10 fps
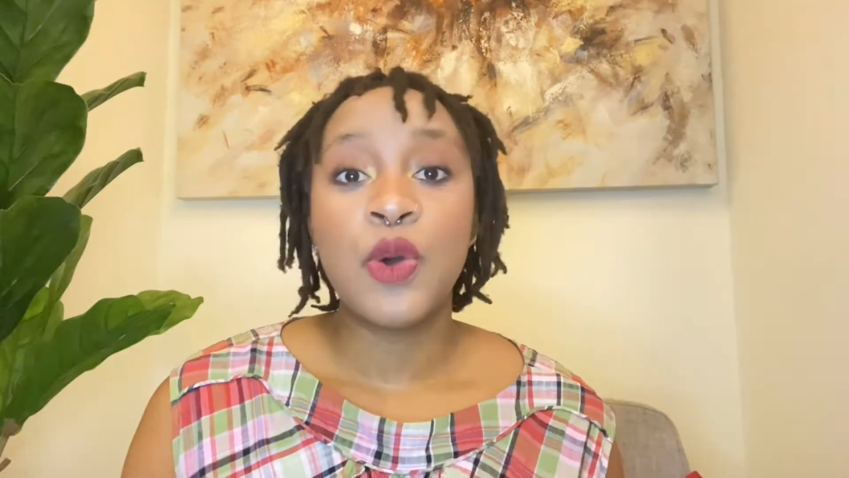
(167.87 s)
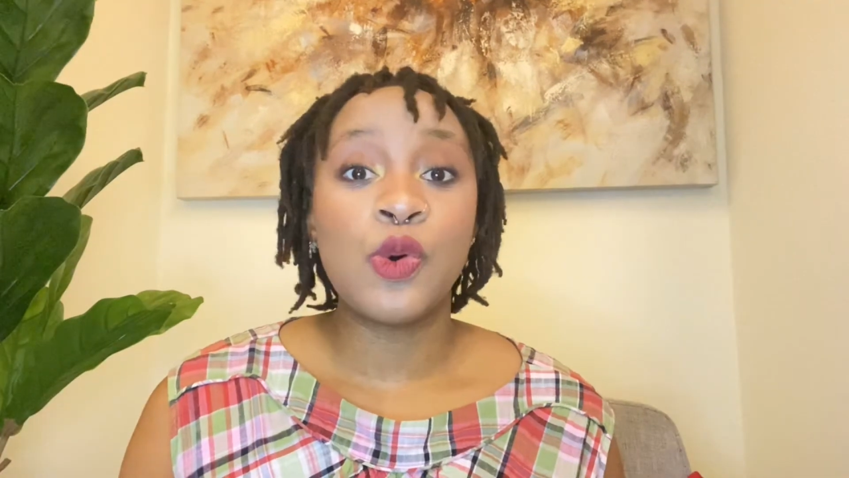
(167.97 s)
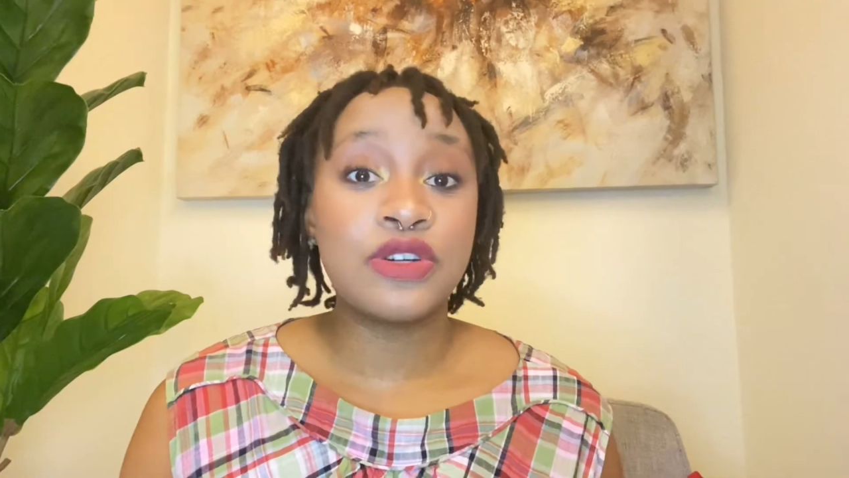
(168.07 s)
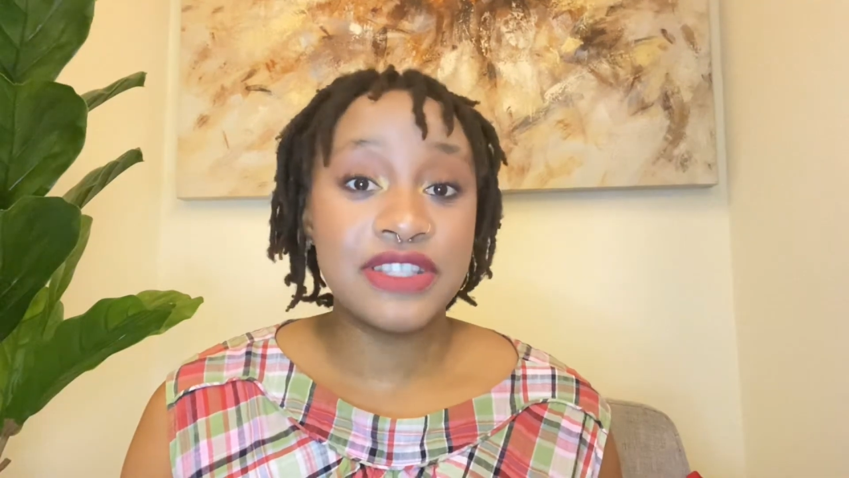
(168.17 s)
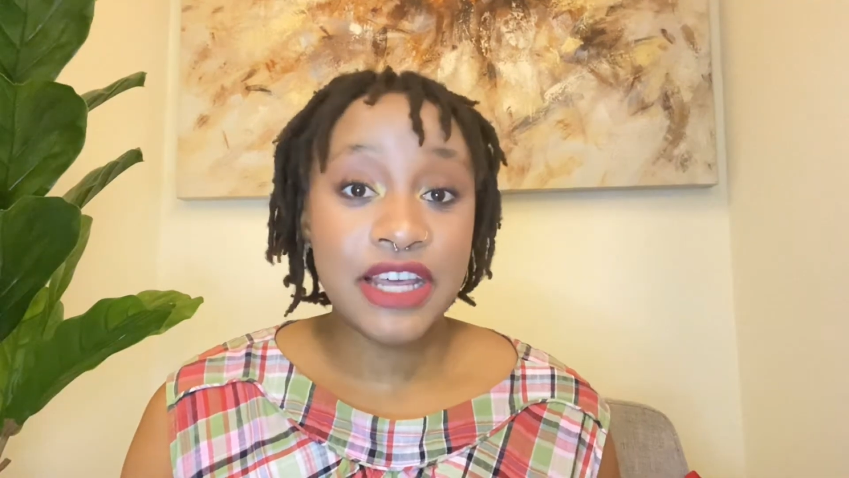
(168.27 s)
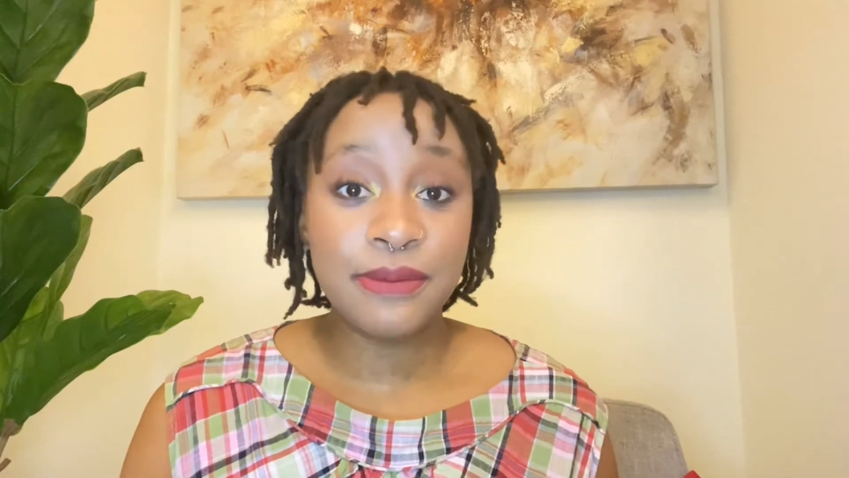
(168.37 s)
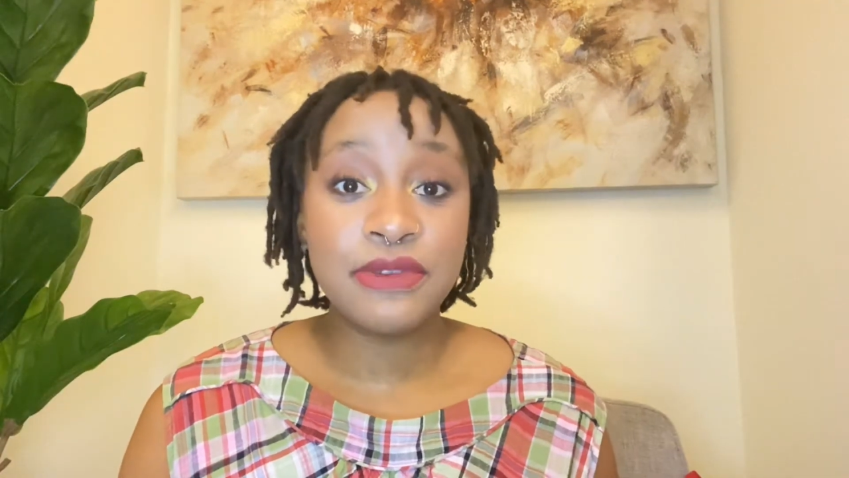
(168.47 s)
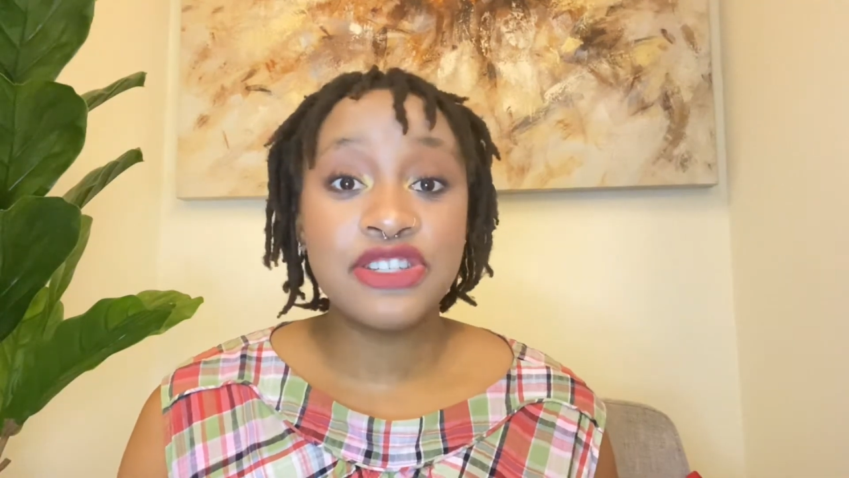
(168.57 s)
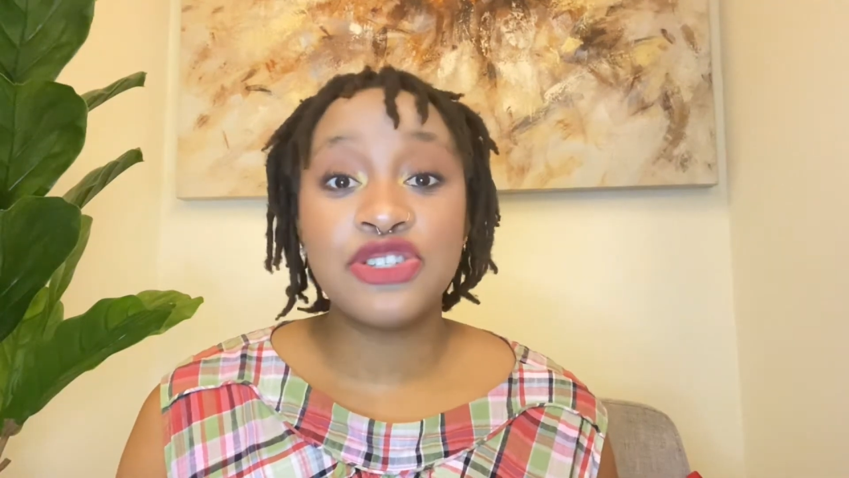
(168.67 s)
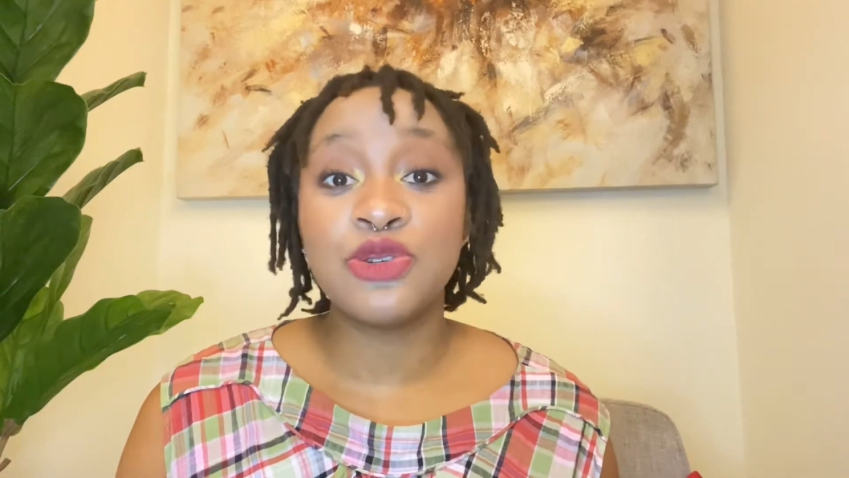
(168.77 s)
or
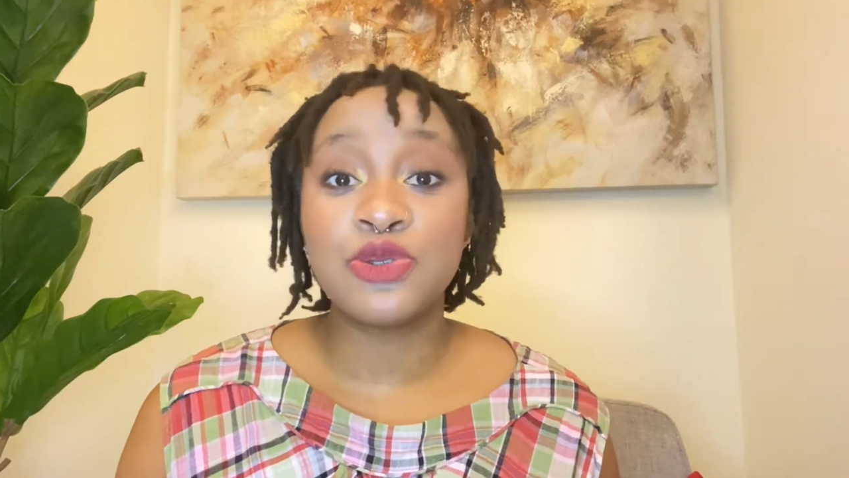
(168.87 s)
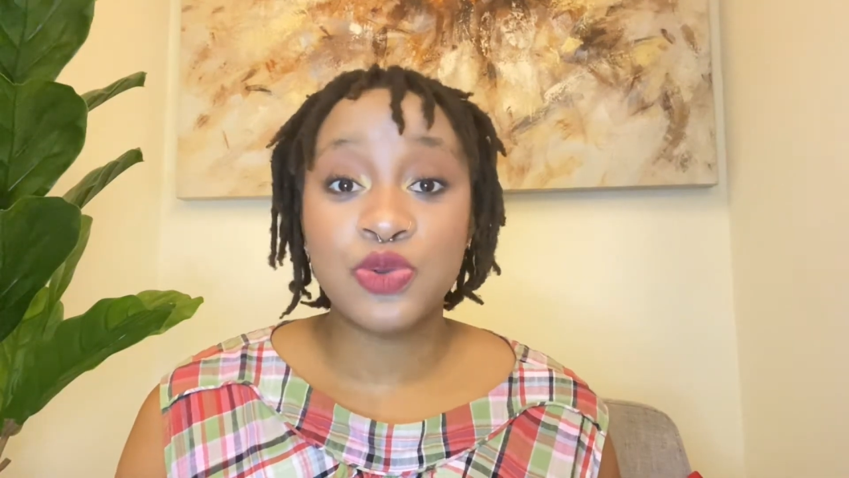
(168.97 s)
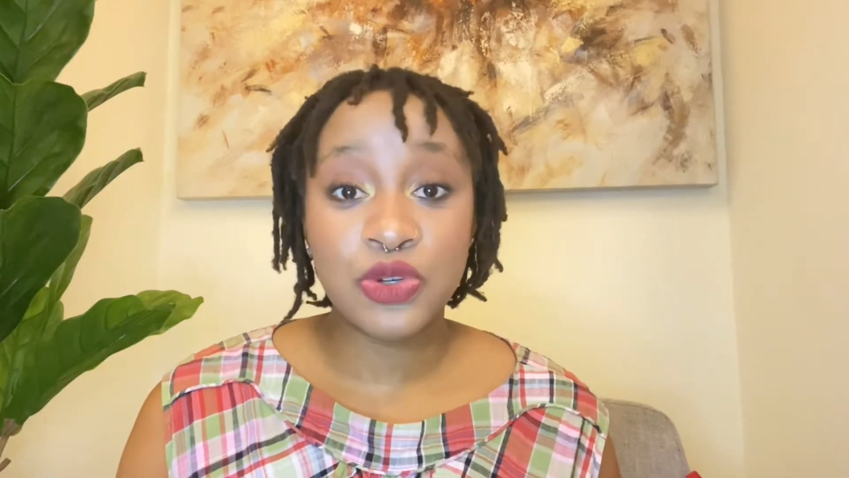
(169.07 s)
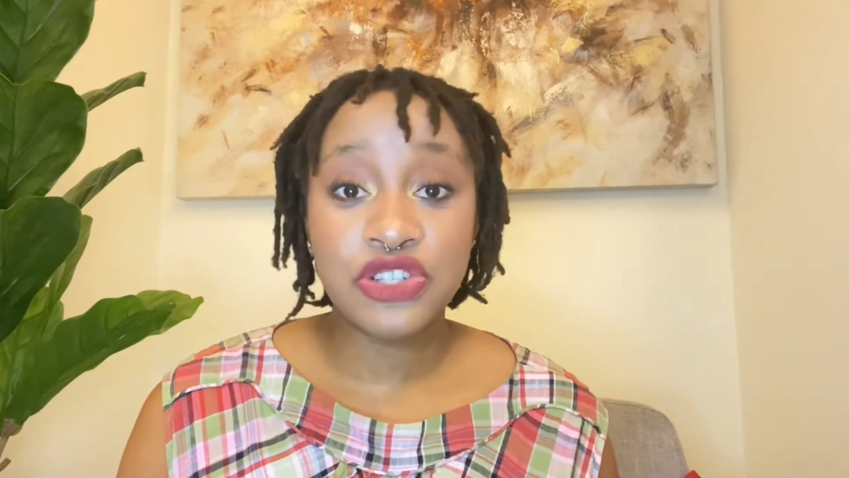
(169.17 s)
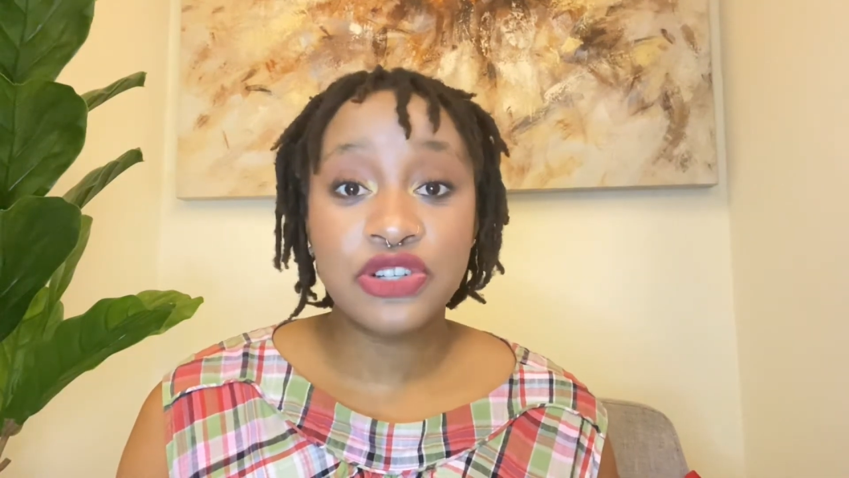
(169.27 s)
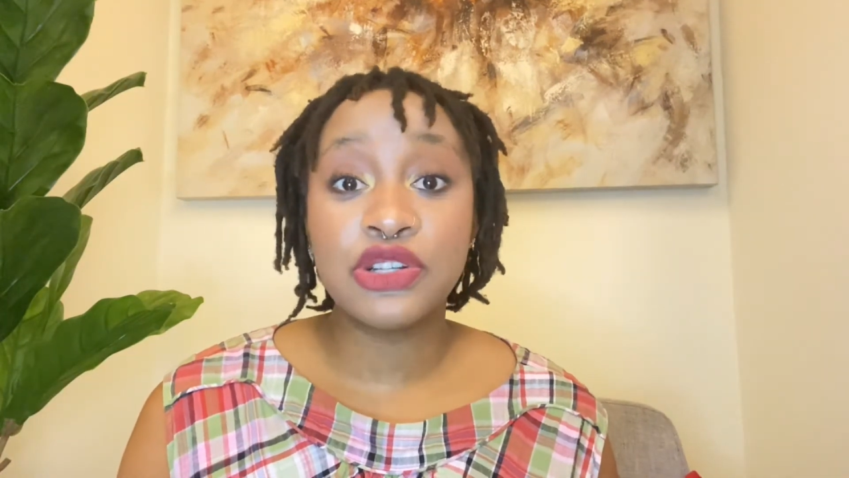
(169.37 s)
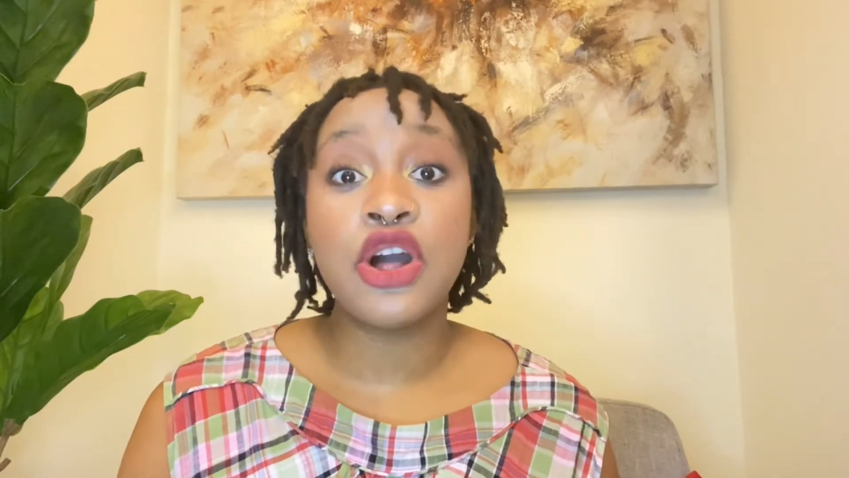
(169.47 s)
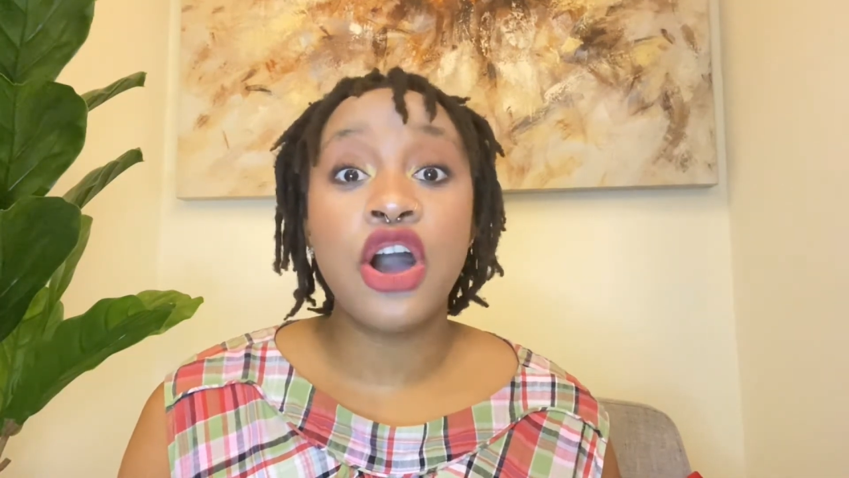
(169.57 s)
damage your social,